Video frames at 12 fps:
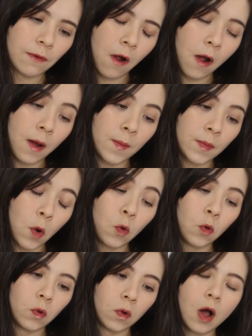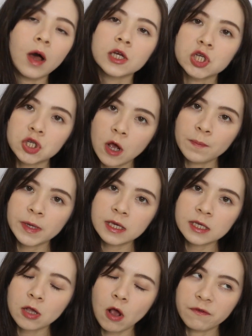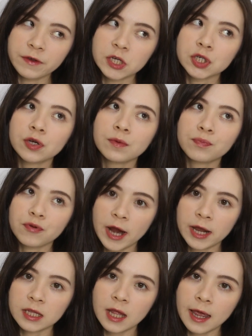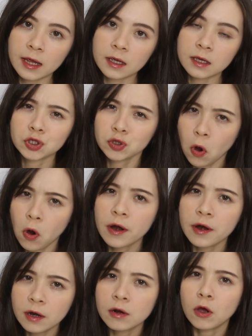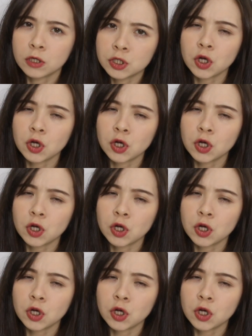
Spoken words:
from Shopee's official Pritech store on